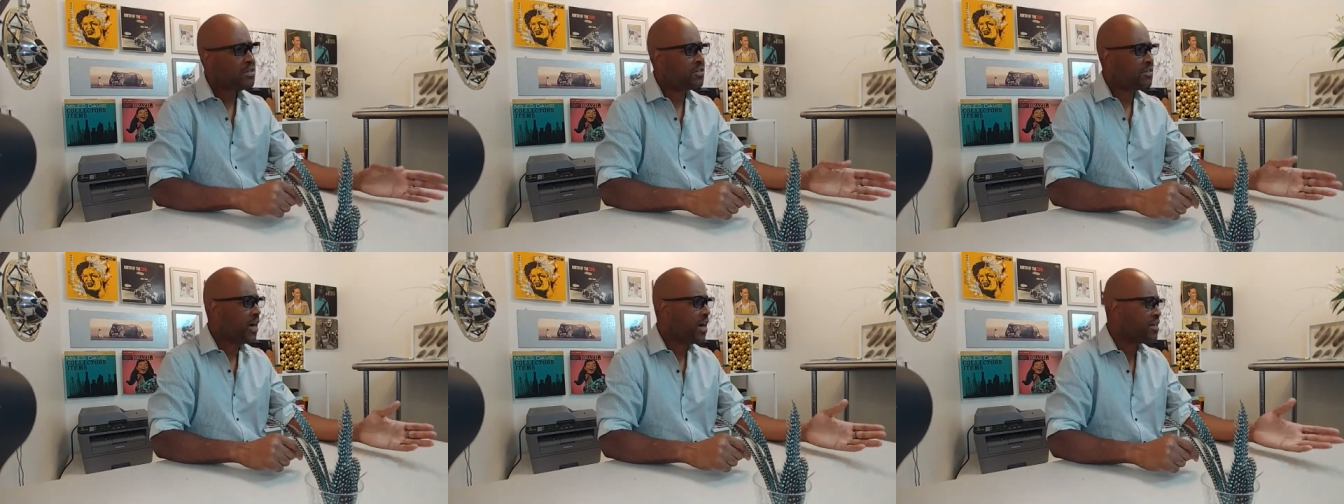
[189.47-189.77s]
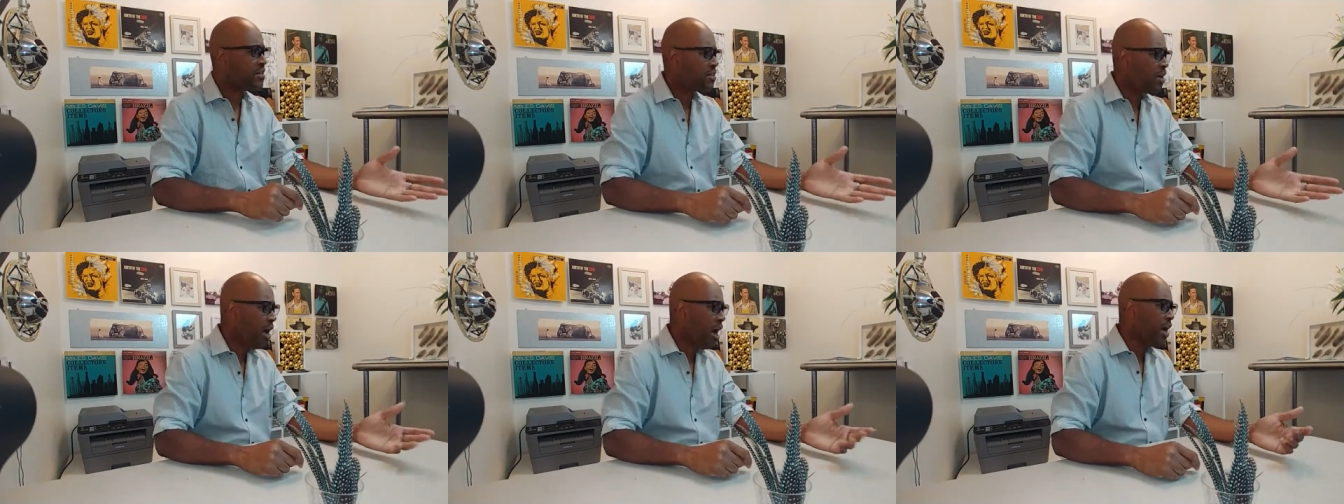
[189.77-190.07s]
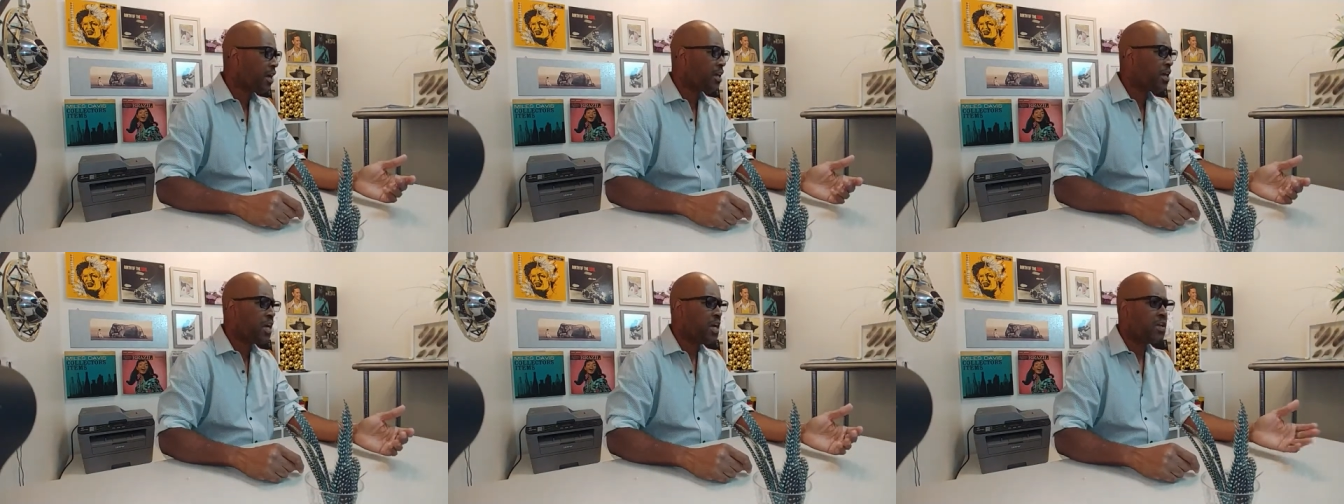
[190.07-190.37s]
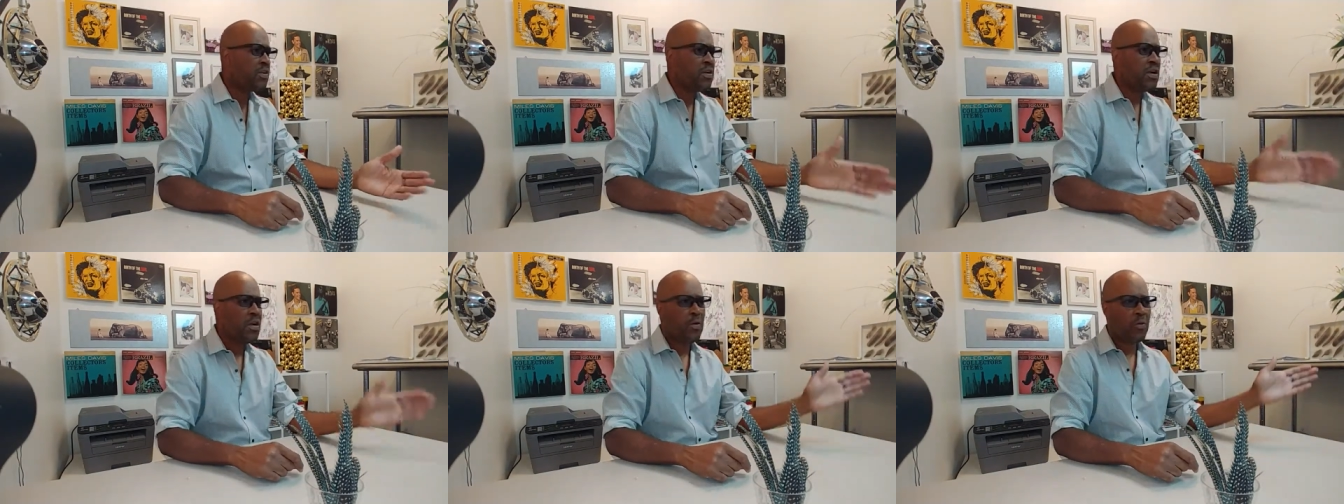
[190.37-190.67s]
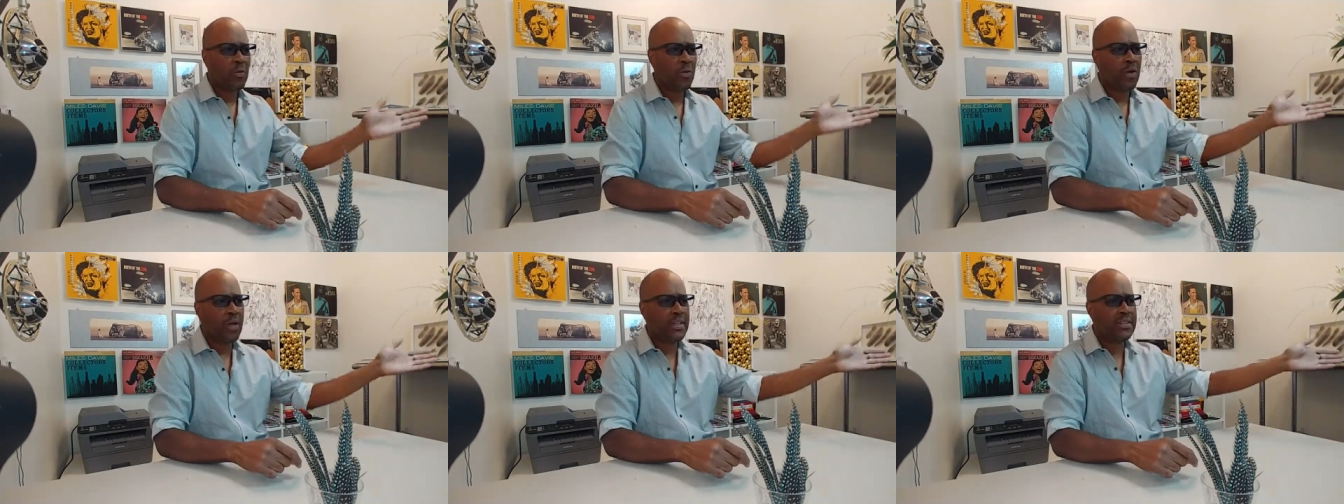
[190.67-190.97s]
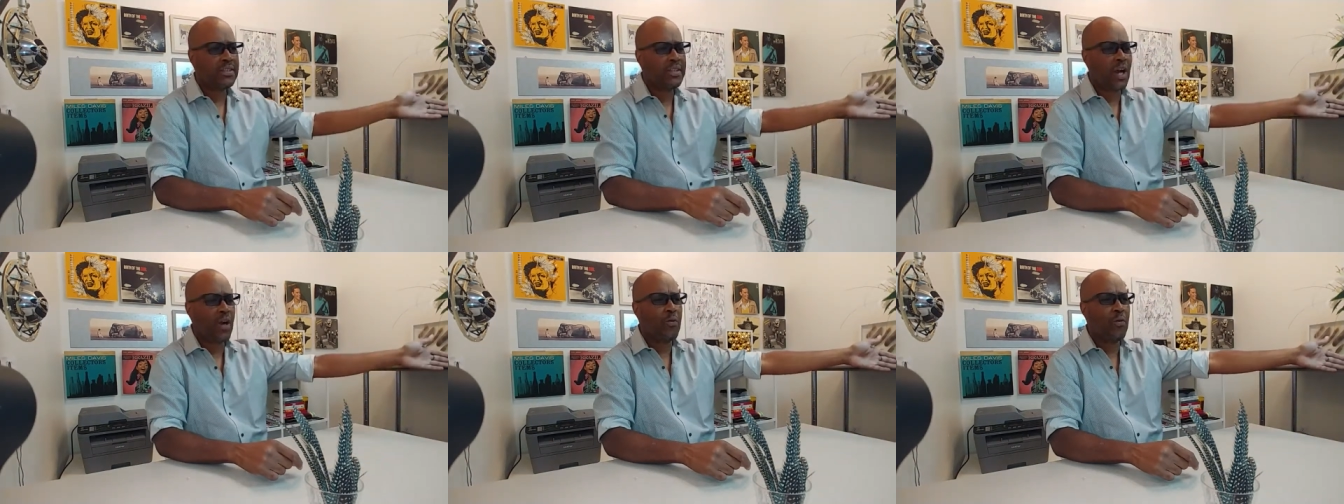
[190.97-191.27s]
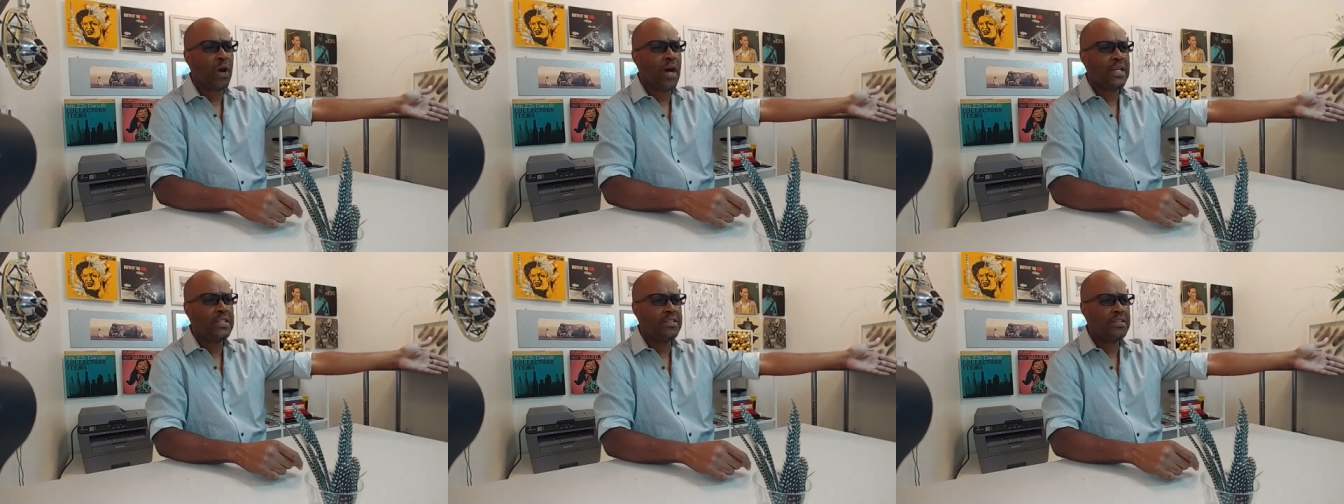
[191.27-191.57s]
start talking, start
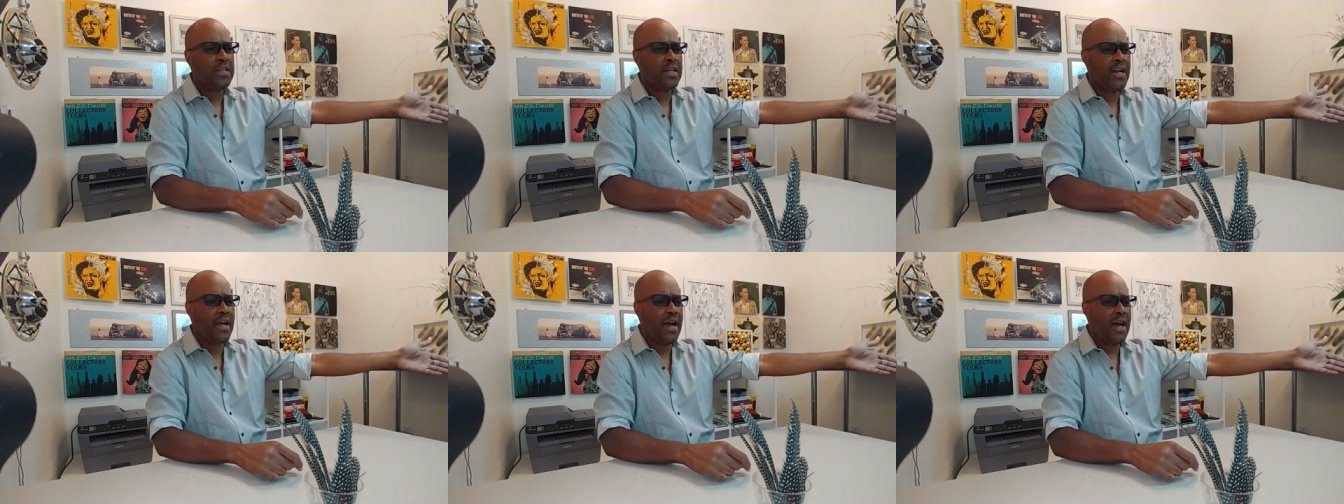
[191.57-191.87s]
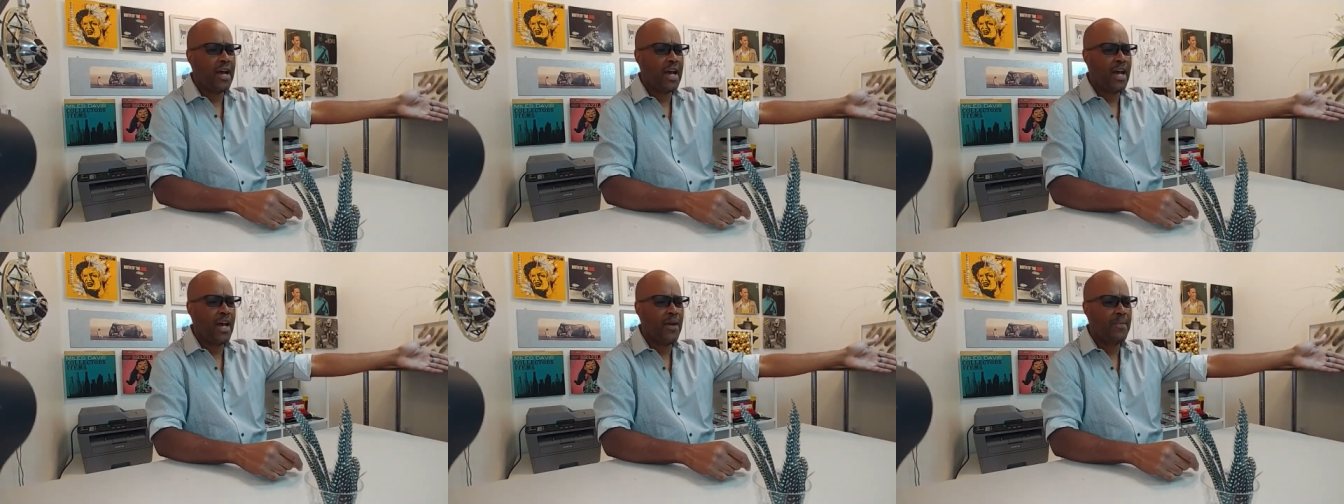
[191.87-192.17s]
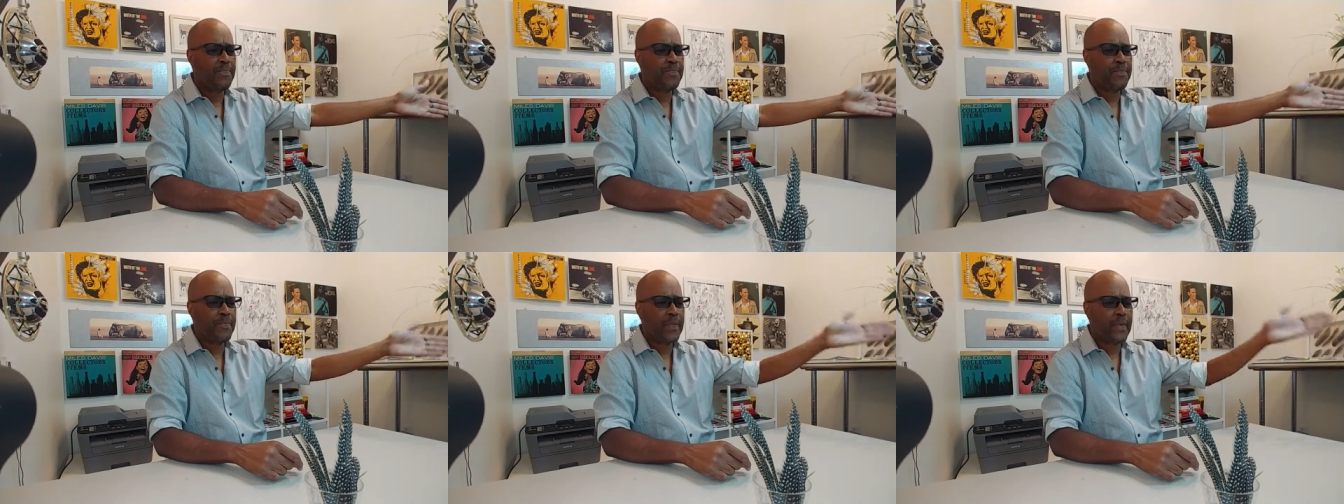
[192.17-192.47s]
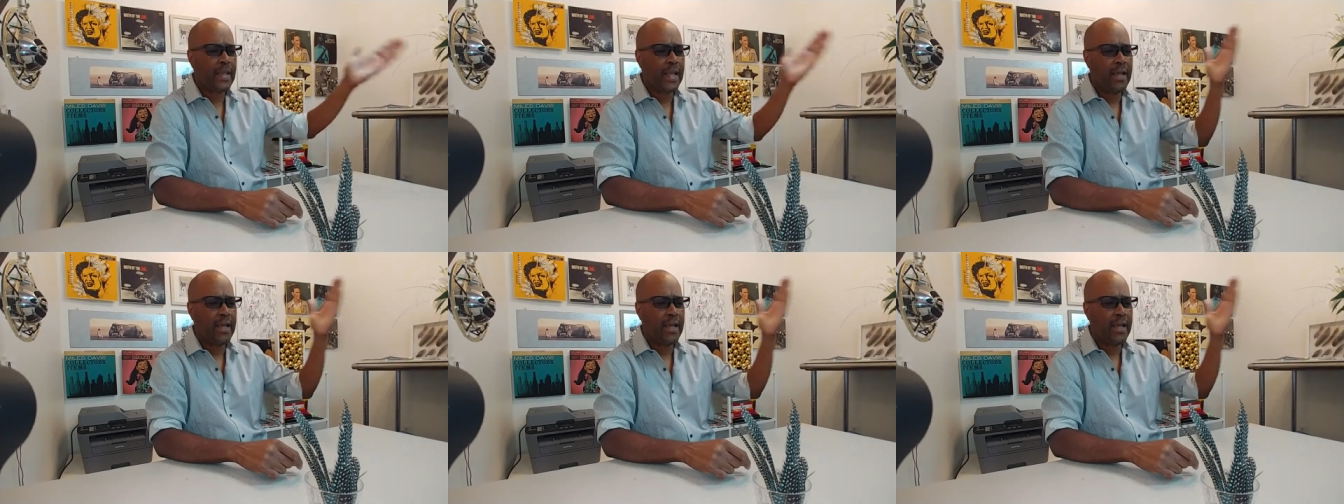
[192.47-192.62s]
watching a